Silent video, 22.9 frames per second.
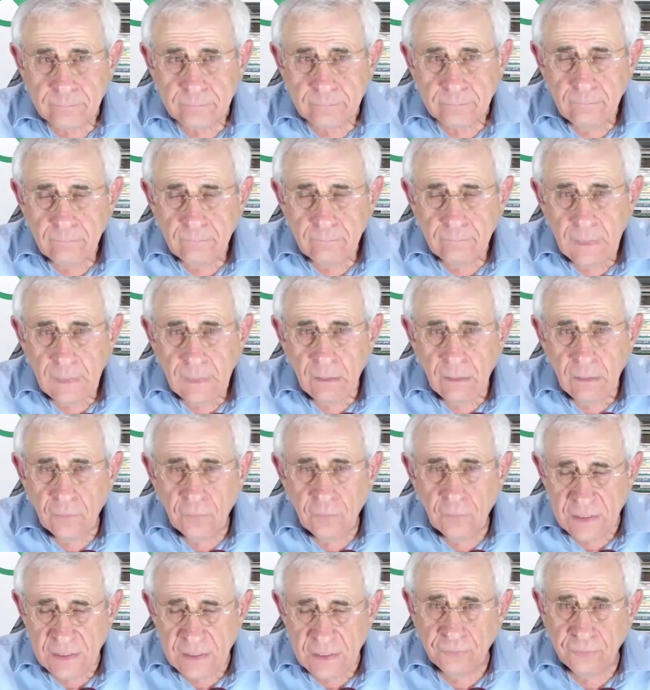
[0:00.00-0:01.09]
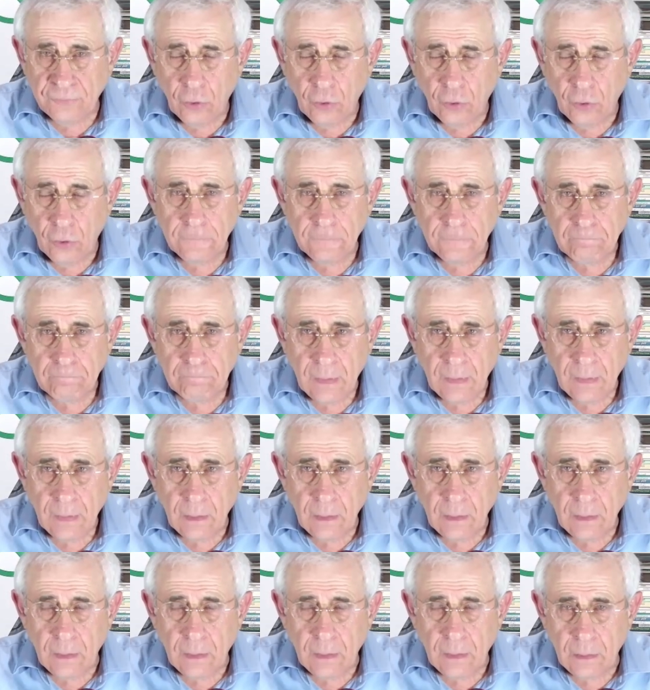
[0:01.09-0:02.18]
First of all,
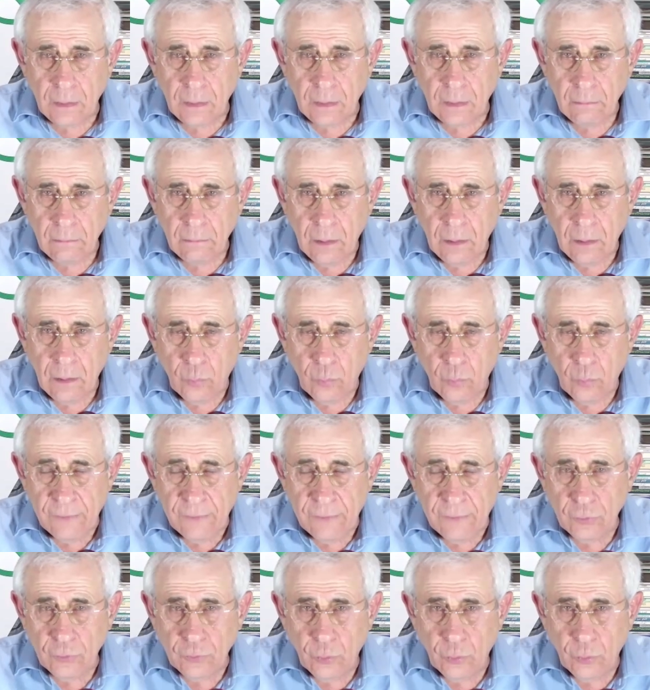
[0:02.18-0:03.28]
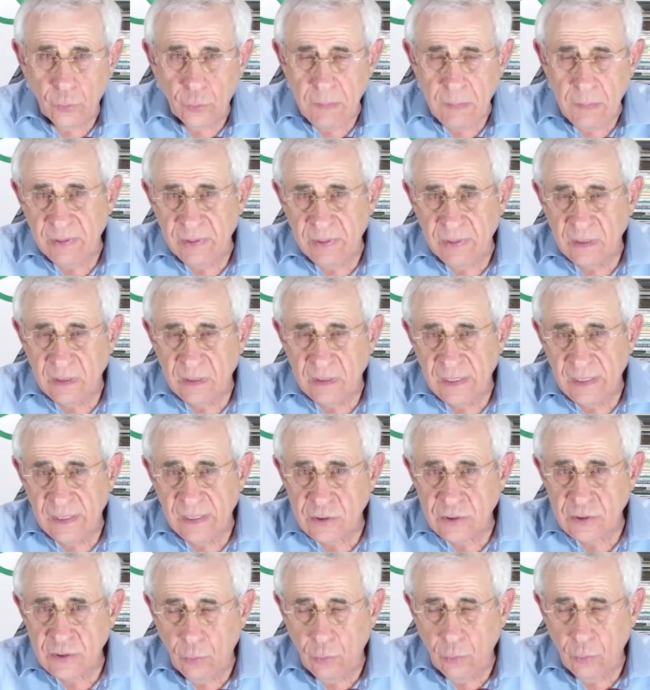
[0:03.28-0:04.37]
we have to remember that the next war
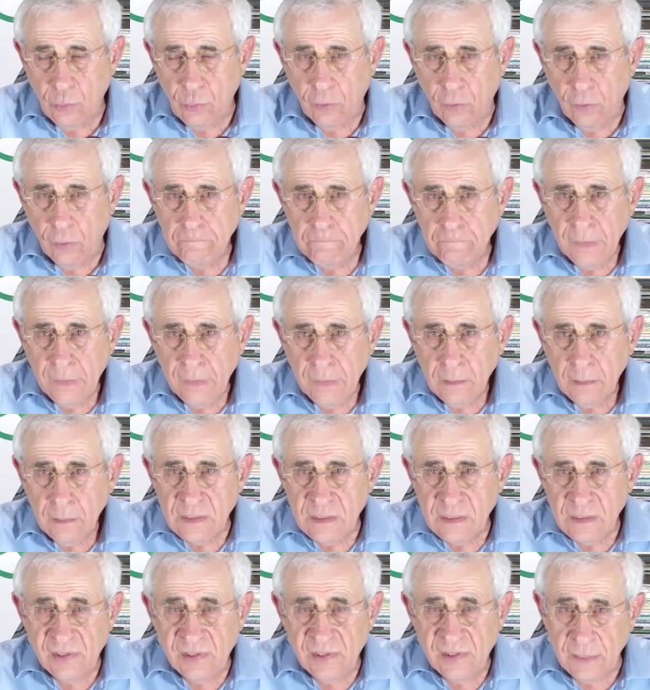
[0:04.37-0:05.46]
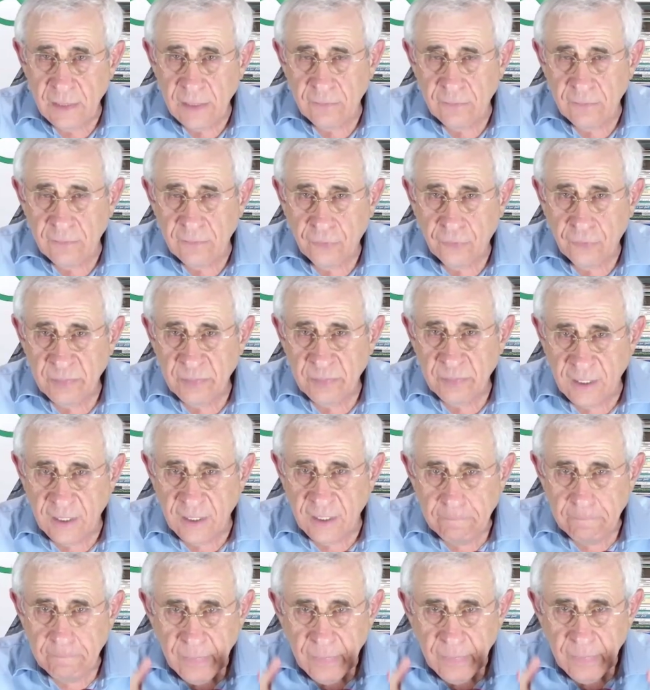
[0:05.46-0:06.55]
is driven from the
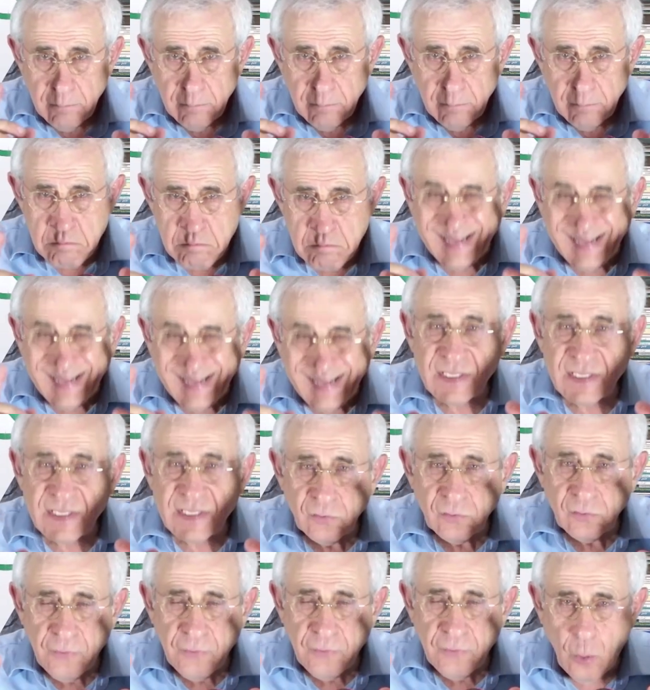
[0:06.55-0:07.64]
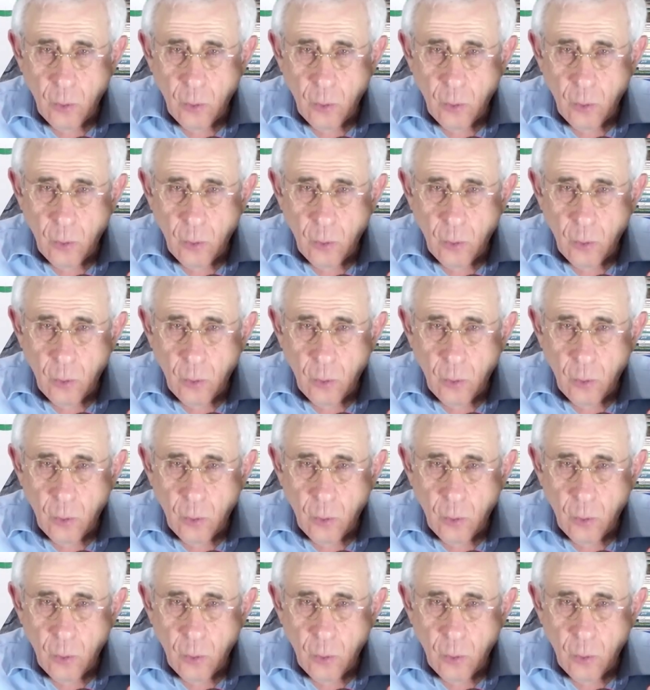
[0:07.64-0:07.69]
mindset of our